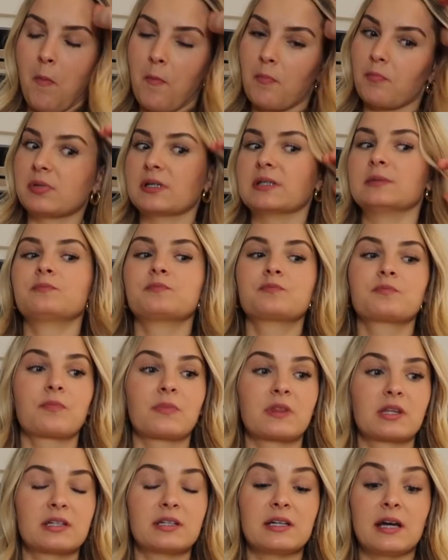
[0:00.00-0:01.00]
But
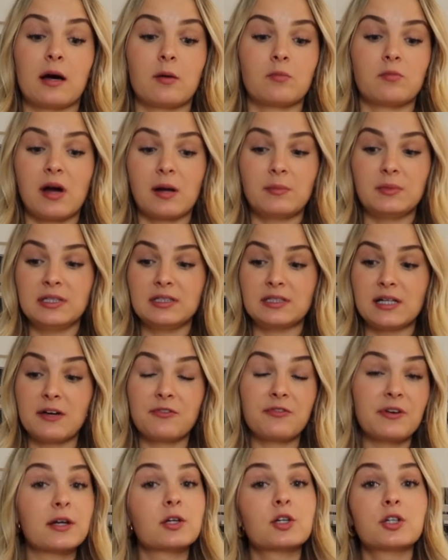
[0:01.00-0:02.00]
yeah, I mean, I
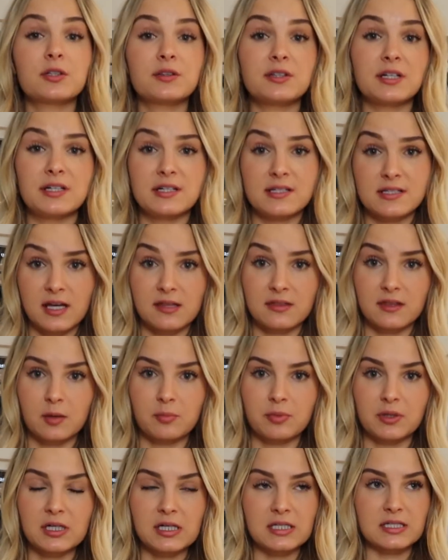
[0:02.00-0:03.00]
felt good that I said that
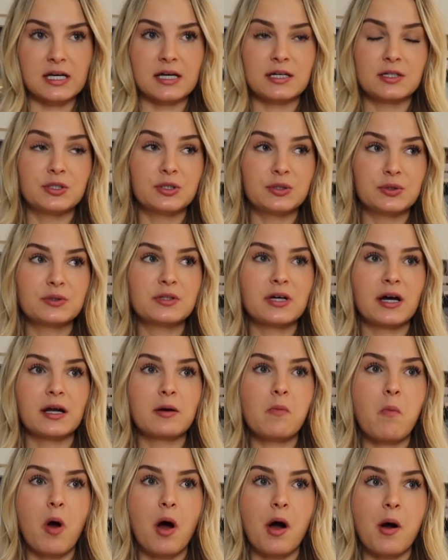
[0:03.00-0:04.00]
because I knew
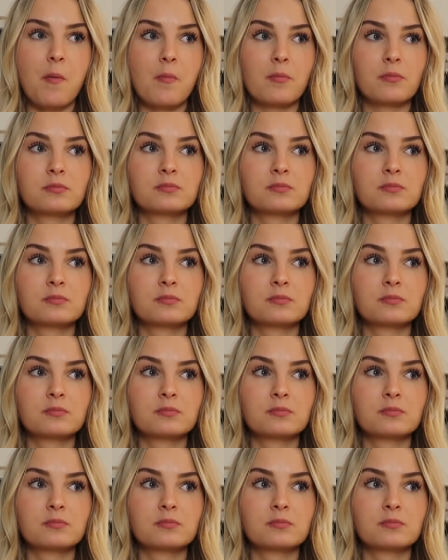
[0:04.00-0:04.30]
that